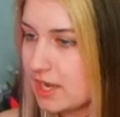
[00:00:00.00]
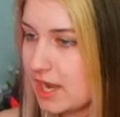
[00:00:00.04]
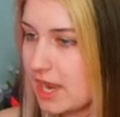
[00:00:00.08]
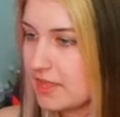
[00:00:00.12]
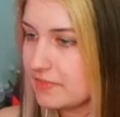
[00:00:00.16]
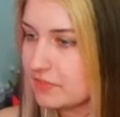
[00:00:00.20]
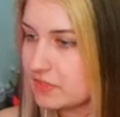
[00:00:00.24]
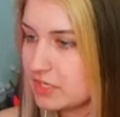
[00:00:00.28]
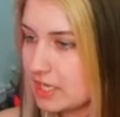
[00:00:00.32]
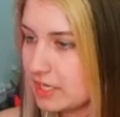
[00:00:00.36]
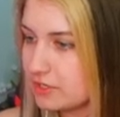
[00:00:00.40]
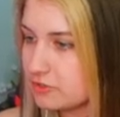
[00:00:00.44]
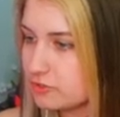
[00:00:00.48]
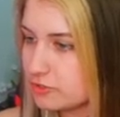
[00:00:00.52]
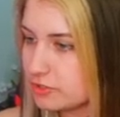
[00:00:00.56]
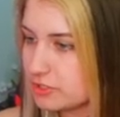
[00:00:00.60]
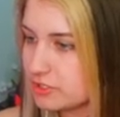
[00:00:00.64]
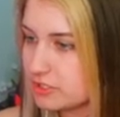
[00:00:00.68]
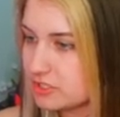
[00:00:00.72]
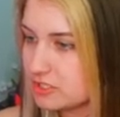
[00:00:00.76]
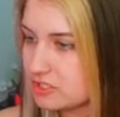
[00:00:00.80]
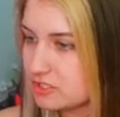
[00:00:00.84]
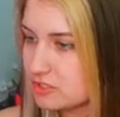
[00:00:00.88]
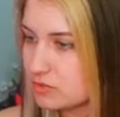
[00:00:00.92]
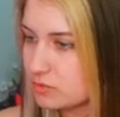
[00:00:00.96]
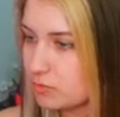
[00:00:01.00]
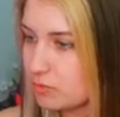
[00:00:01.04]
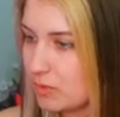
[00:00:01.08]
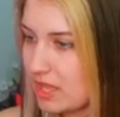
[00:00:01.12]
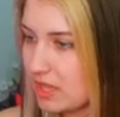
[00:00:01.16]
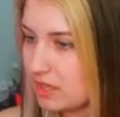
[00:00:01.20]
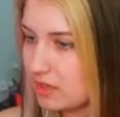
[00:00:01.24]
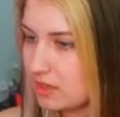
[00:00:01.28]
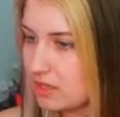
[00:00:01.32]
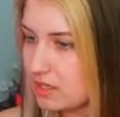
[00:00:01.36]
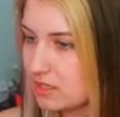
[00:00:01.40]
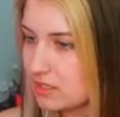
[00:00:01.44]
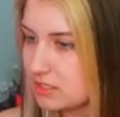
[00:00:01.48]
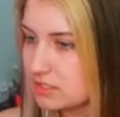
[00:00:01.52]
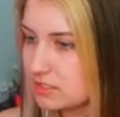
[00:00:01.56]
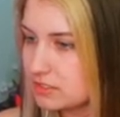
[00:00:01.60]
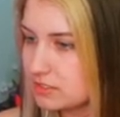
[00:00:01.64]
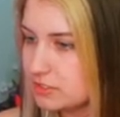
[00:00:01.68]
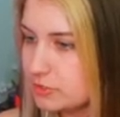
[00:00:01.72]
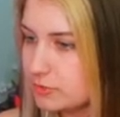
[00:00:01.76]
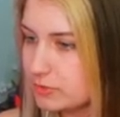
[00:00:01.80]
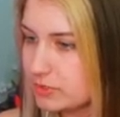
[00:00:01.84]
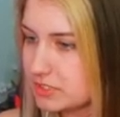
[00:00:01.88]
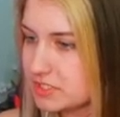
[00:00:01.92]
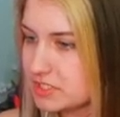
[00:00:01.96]
and the entrance, well,
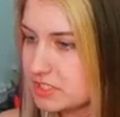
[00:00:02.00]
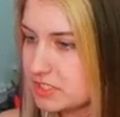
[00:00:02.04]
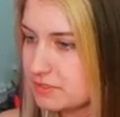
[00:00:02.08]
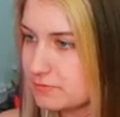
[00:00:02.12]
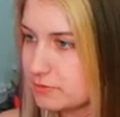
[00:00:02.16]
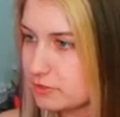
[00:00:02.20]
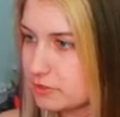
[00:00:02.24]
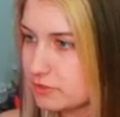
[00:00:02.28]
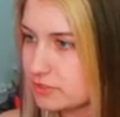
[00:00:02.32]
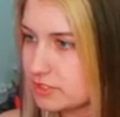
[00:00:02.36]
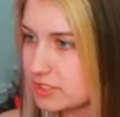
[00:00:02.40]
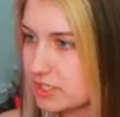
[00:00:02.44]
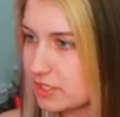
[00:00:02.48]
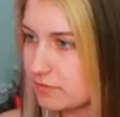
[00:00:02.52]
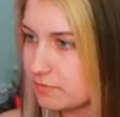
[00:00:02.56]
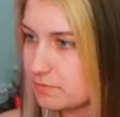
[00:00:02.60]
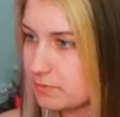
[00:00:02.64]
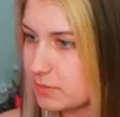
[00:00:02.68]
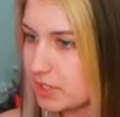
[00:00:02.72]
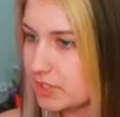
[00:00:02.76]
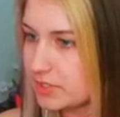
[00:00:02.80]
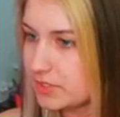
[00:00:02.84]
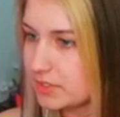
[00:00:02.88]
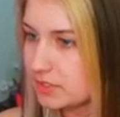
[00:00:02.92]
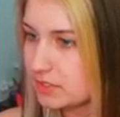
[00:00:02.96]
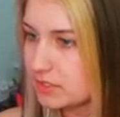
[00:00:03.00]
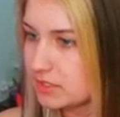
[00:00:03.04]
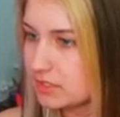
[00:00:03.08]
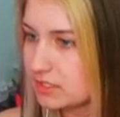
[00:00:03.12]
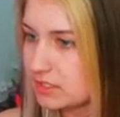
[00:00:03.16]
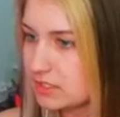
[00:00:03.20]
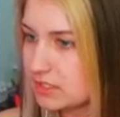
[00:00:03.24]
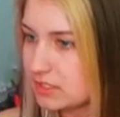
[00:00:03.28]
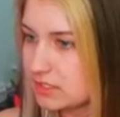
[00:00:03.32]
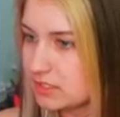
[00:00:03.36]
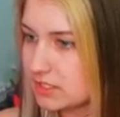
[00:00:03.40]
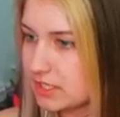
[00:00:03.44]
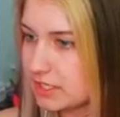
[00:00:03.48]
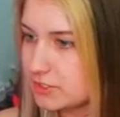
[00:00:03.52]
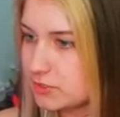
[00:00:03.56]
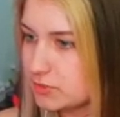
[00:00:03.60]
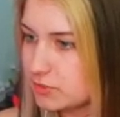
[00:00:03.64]
you can see for yourself, mm. bud. I do